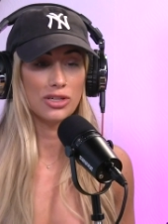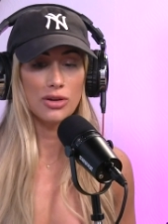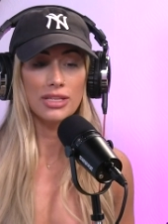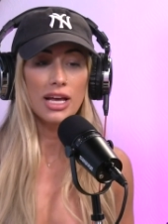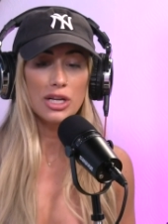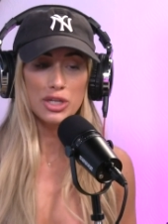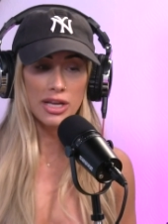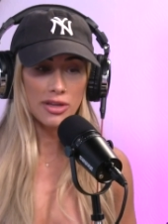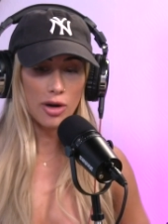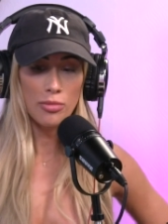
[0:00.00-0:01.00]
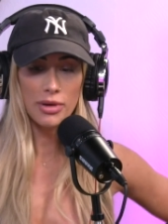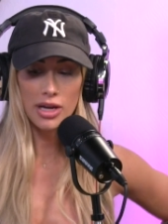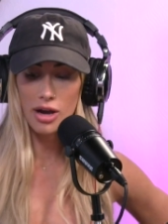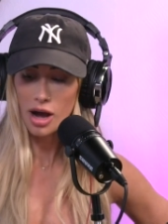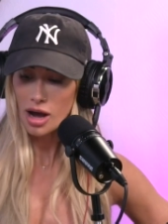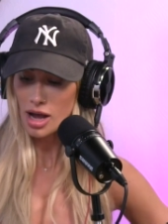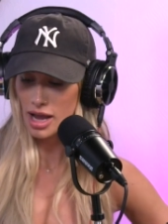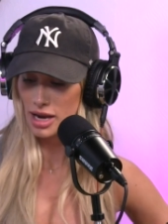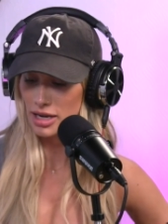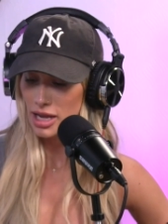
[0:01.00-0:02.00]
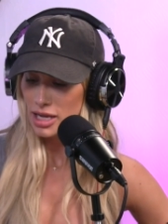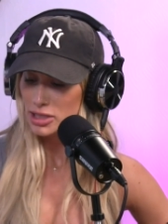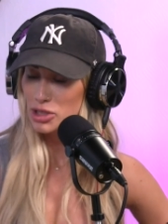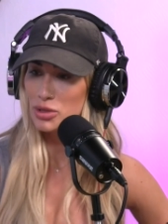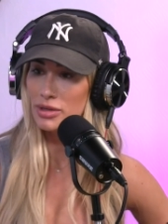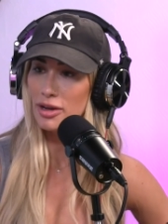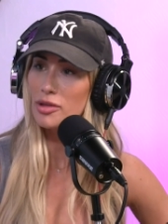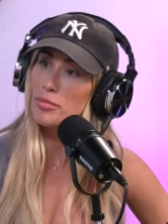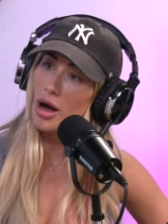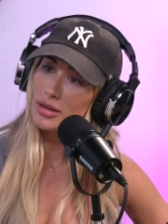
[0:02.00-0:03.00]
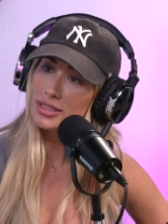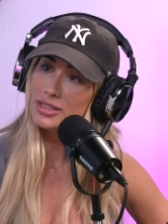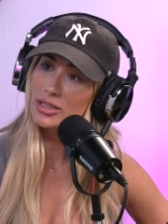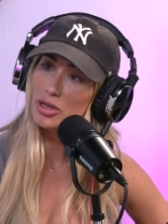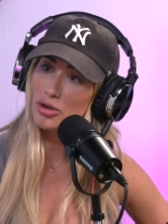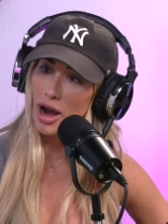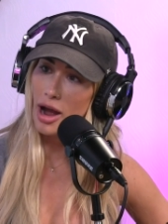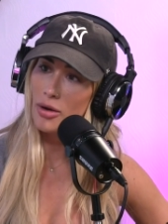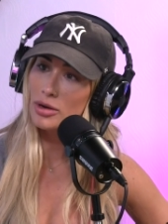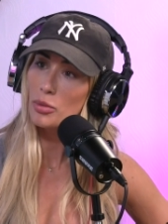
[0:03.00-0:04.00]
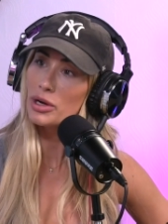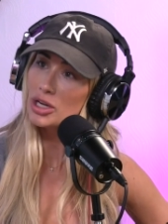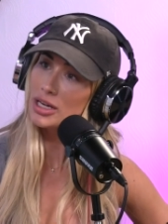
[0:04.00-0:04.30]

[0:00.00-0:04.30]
She goes, Chandler, oh my God, did you nail the boxes to the ground? Or what a